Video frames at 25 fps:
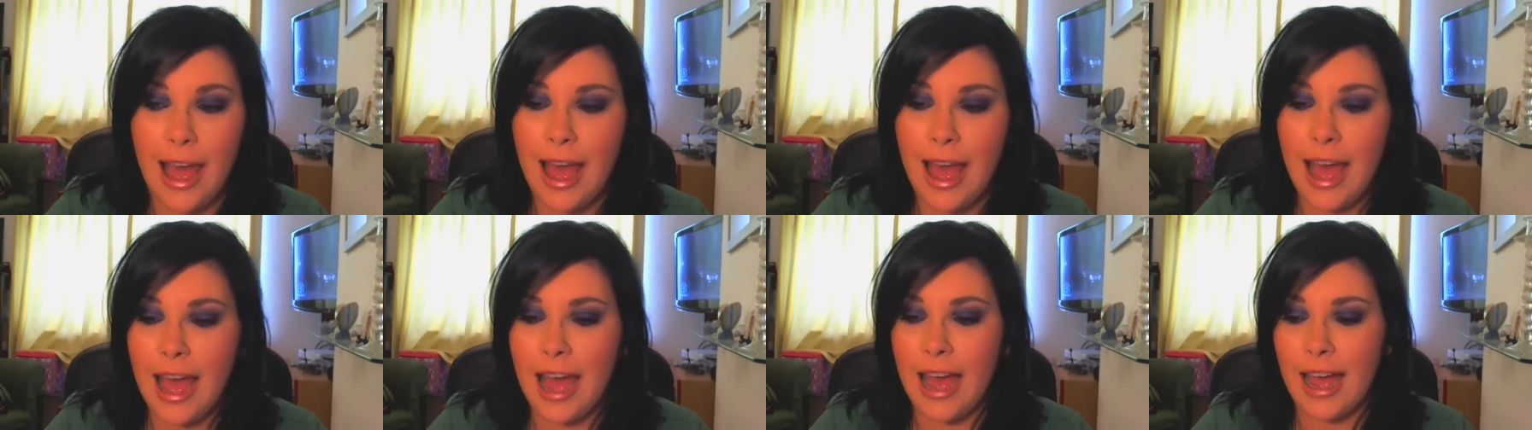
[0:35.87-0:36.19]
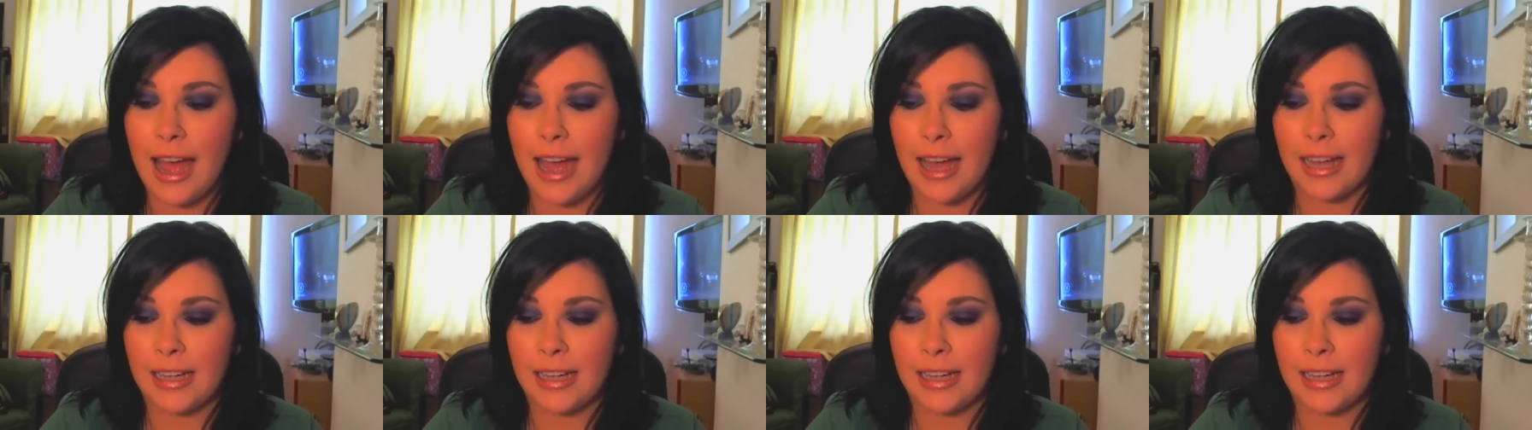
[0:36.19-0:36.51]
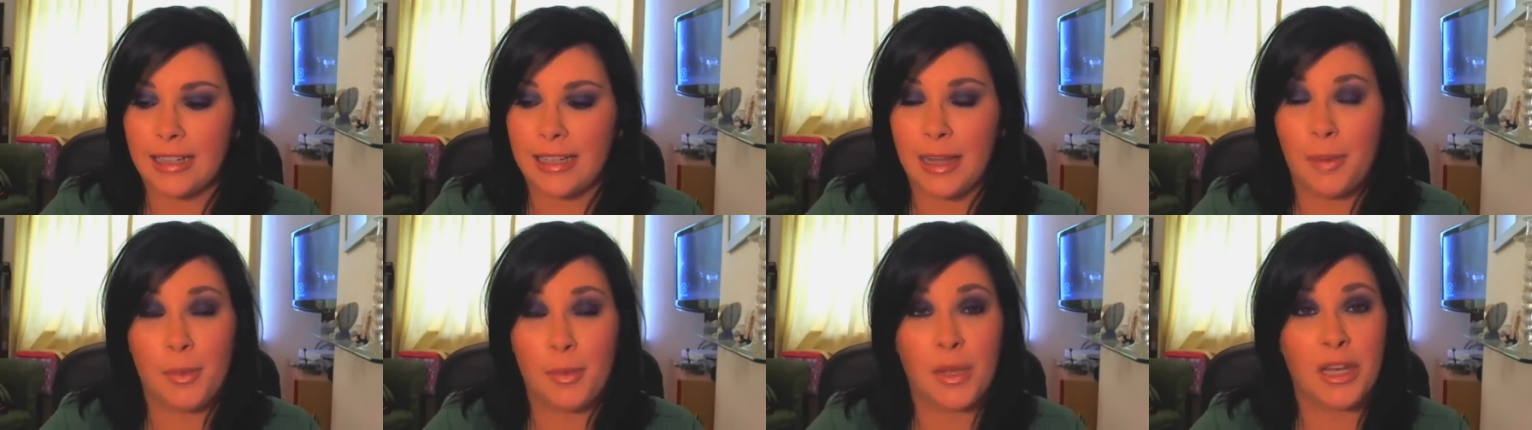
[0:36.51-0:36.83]

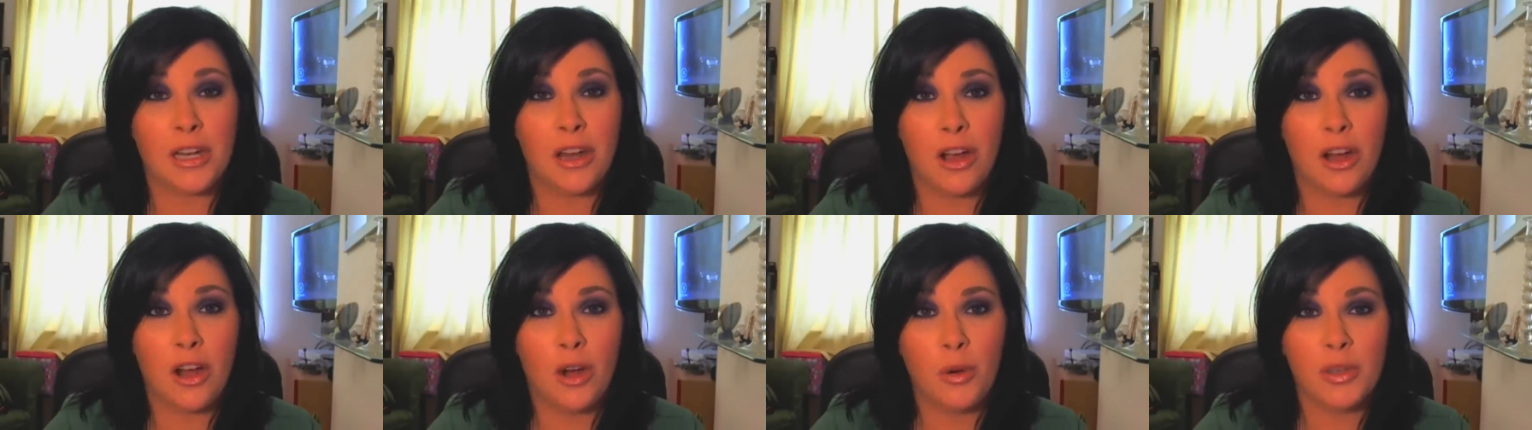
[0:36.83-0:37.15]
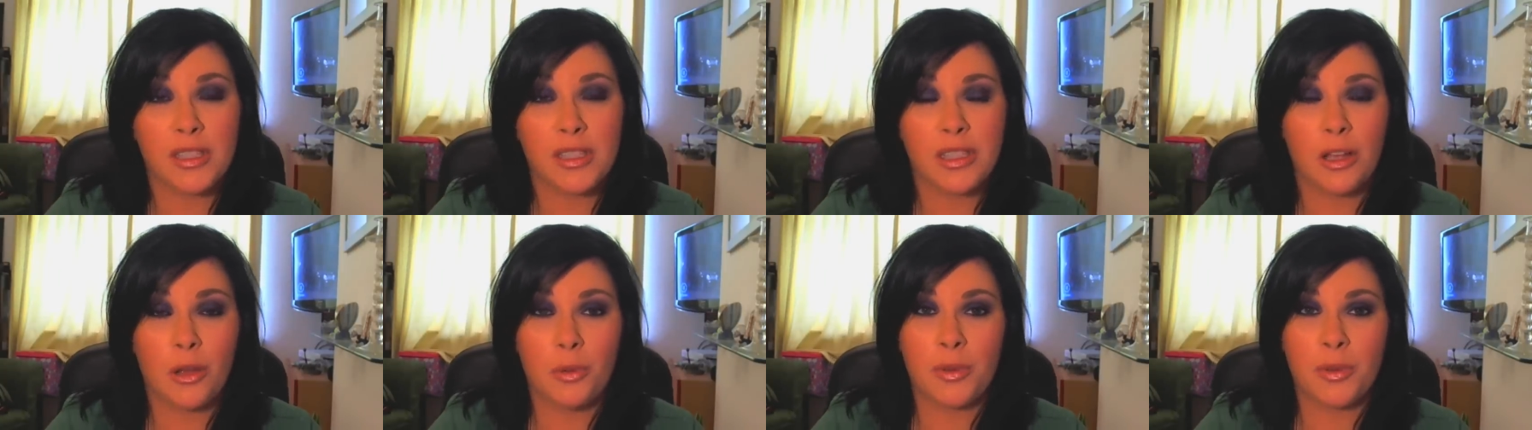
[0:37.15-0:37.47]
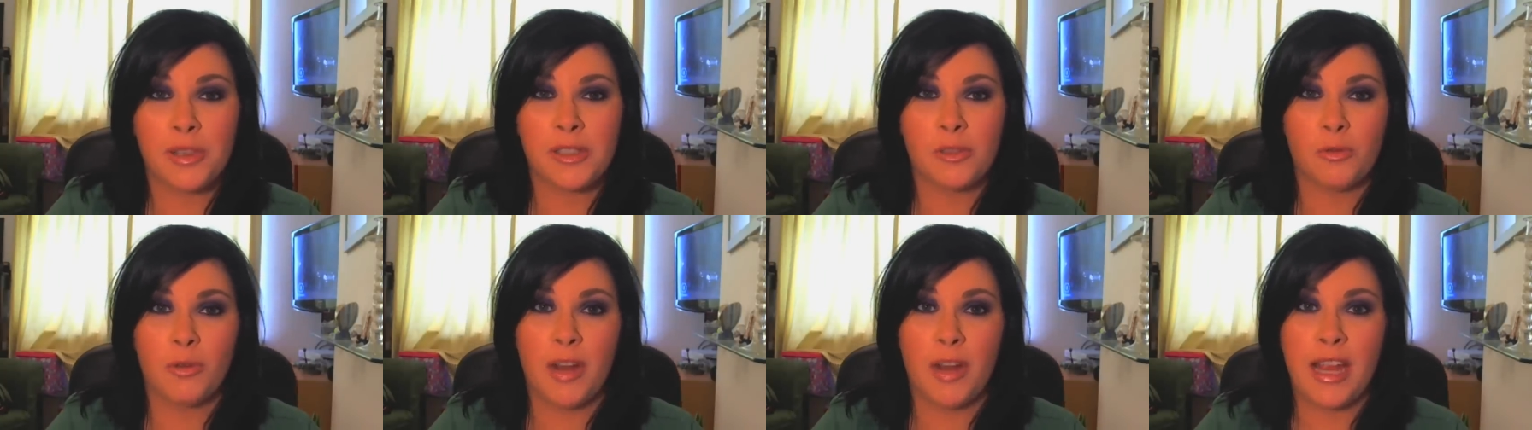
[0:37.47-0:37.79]
and let me know, as
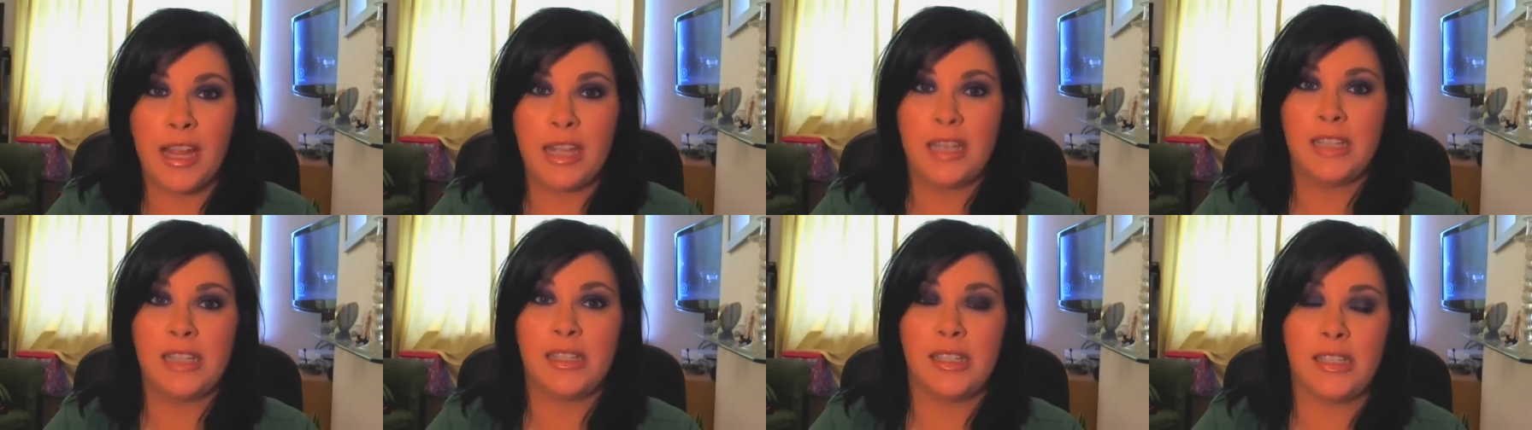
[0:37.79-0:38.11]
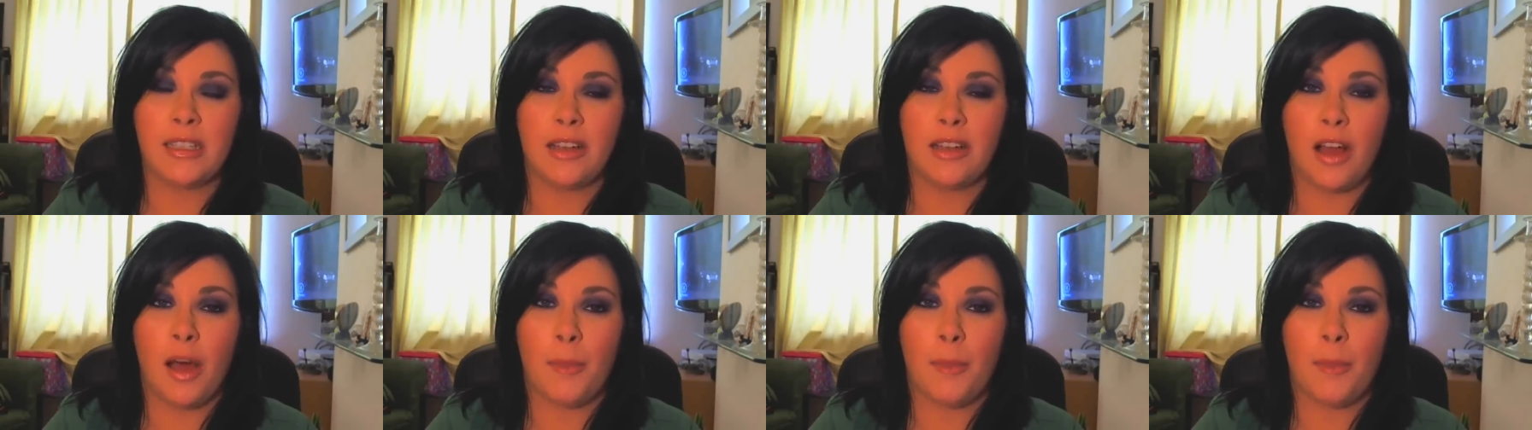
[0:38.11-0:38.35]
always, rate,